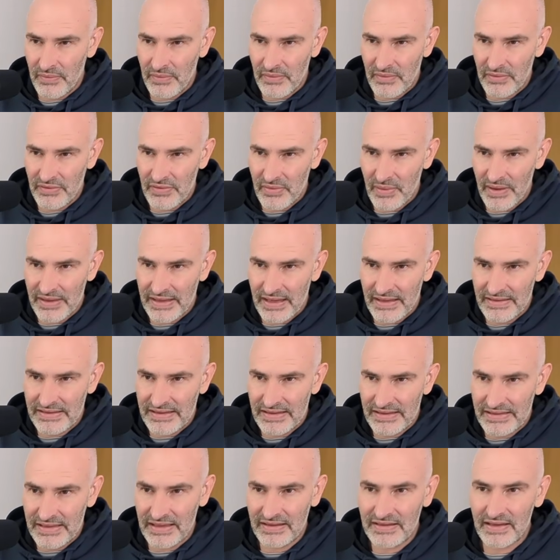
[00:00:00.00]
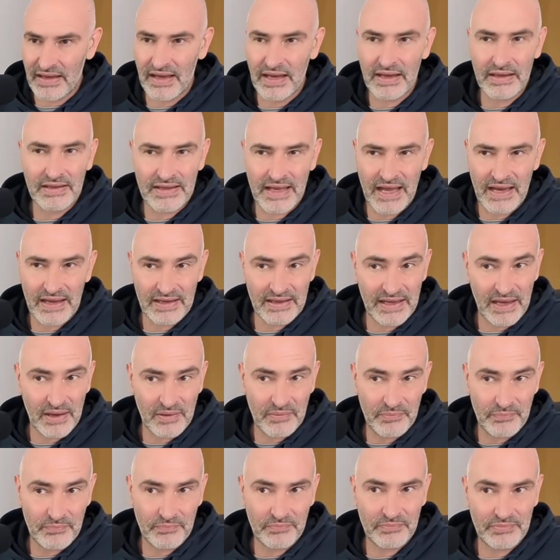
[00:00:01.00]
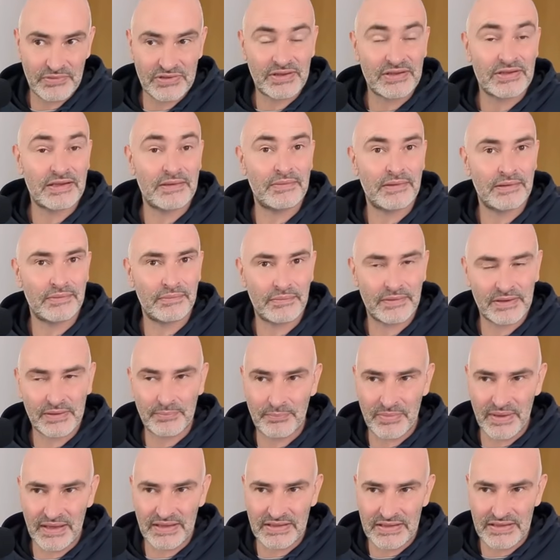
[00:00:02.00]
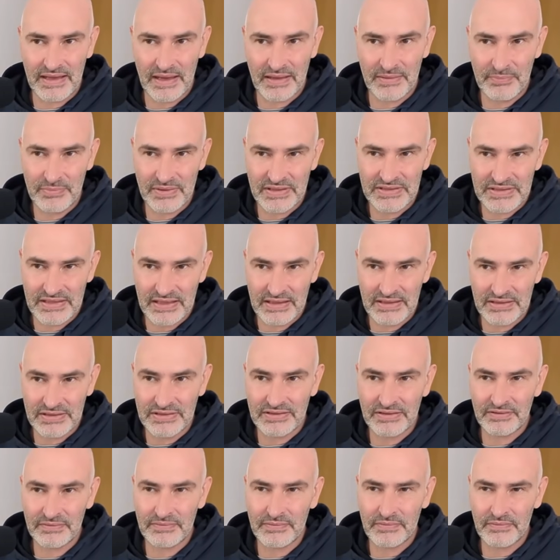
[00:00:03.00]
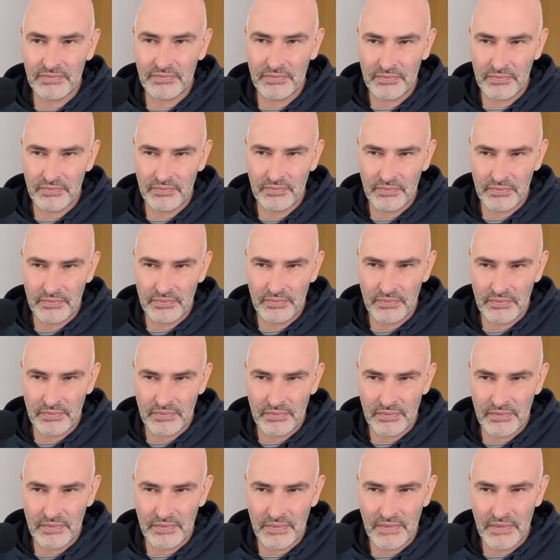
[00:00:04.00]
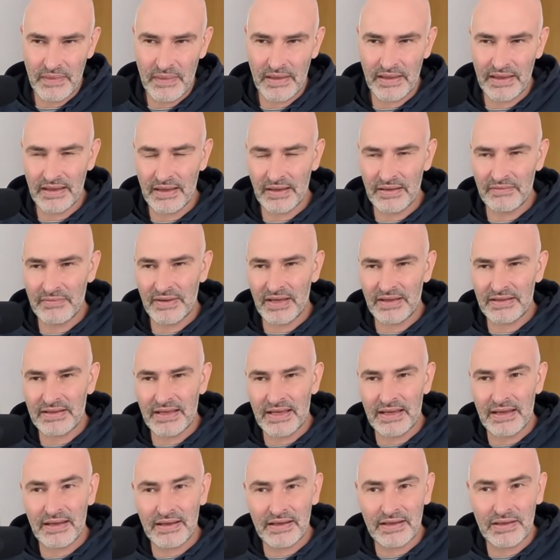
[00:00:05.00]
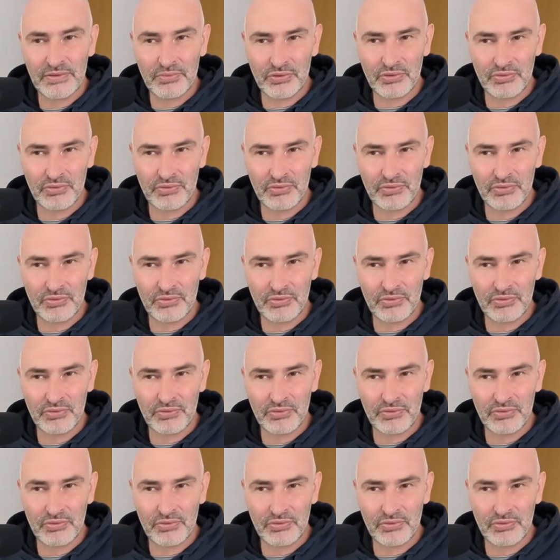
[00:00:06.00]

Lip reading: So I take c6 and I attack now. c7. He plays knight b6. Here, if I take, he will